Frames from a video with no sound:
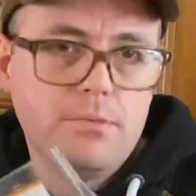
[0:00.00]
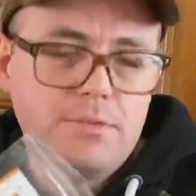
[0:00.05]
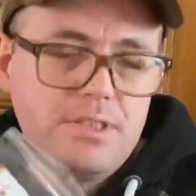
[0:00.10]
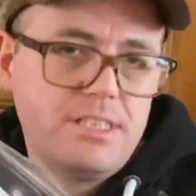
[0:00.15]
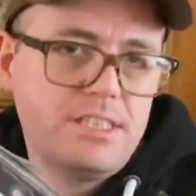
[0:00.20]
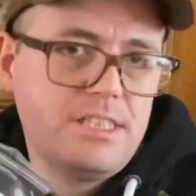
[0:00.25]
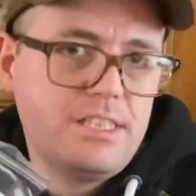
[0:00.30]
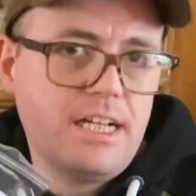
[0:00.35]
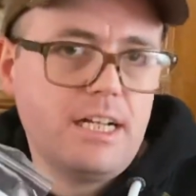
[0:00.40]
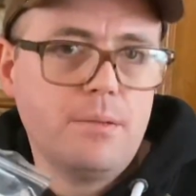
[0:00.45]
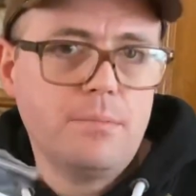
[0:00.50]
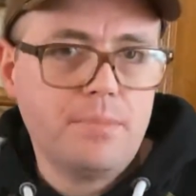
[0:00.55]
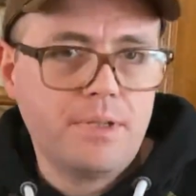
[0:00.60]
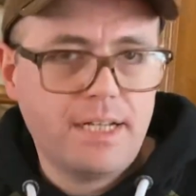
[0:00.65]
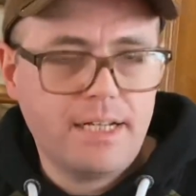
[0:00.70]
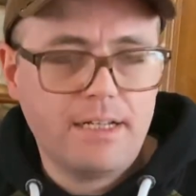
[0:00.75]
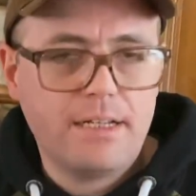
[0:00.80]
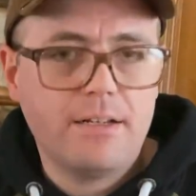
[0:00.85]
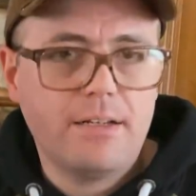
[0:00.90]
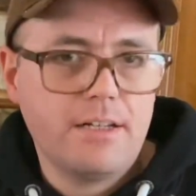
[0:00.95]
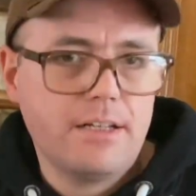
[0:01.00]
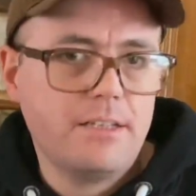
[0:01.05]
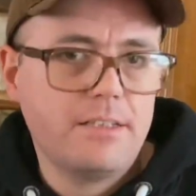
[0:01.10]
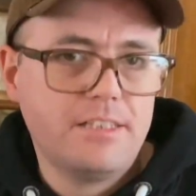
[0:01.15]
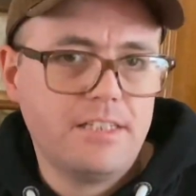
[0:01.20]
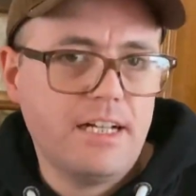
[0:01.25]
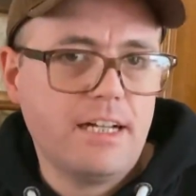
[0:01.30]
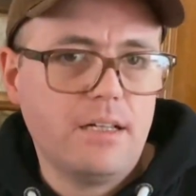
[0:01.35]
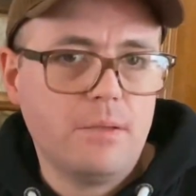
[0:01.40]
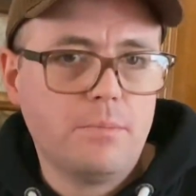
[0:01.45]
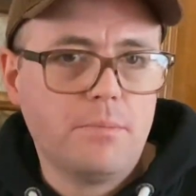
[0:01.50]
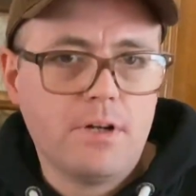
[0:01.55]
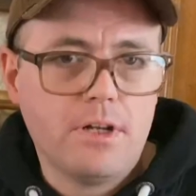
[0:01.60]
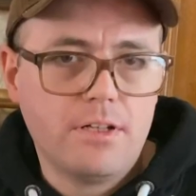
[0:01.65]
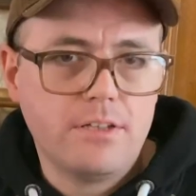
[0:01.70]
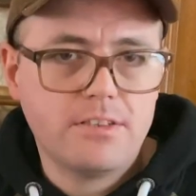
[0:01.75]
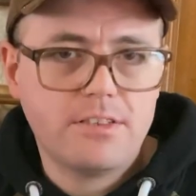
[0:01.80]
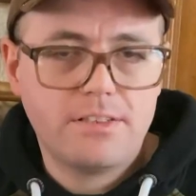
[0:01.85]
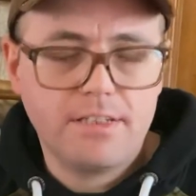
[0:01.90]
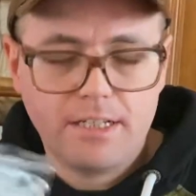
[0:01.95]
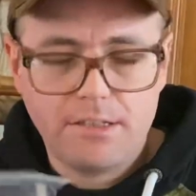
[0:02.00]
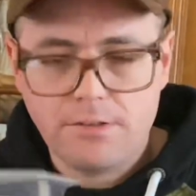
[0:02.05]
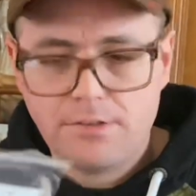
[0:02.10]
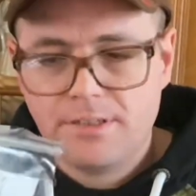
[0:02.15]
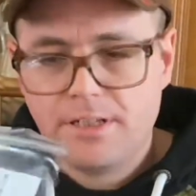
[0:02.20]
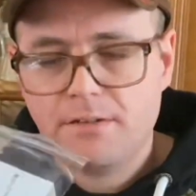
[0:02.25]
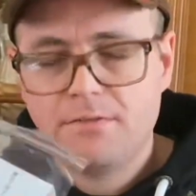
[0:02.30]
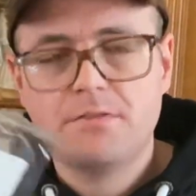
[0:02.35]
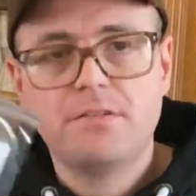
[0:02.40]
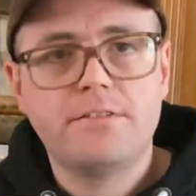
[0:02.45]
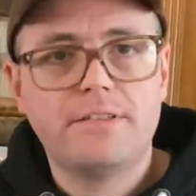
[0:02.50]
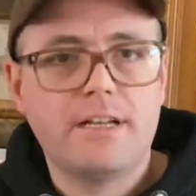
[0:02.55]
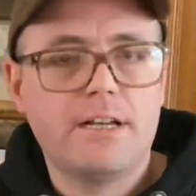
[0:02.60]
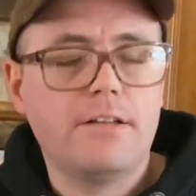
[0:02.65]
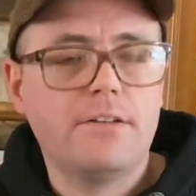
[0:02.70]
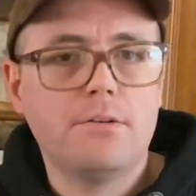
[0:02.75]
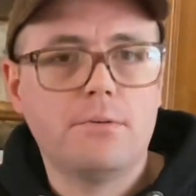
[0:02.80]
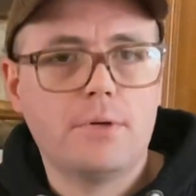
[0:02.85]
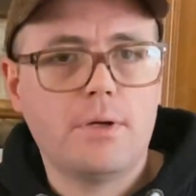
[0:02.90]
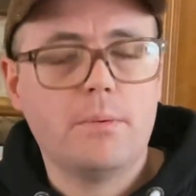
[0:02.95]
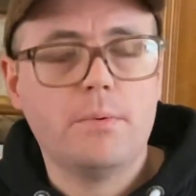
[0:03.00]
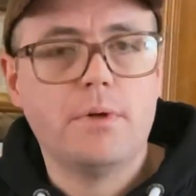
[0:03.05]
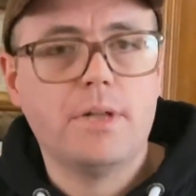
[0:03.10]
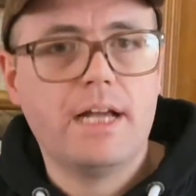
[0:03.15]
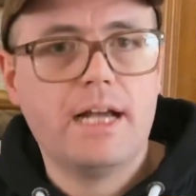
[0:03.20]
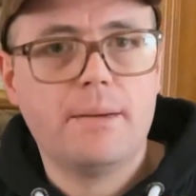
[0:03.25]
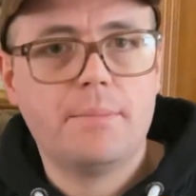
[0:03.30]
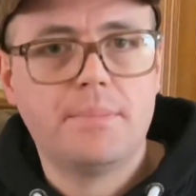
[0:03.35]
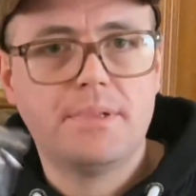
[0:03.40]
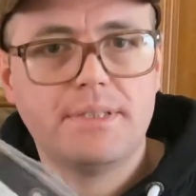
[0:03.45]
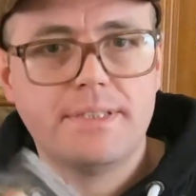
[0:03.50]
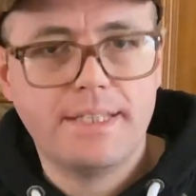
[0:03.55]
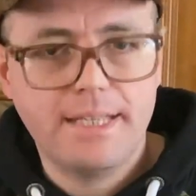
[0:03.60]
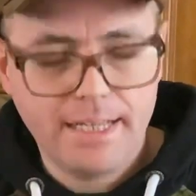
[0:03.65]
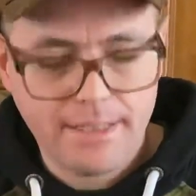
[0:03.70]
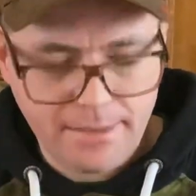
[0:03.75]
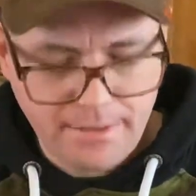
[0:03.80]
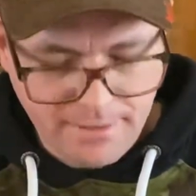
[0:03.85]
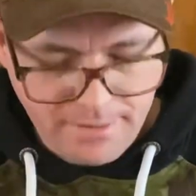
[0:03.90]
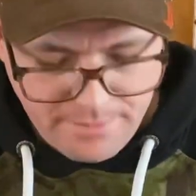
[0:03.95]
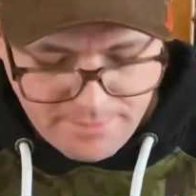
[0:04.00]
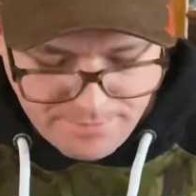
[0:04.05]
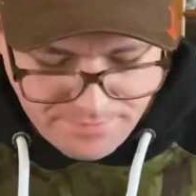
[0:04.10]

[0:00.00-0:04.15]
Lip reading: with gel balls, I don't have to tell you what will happen then.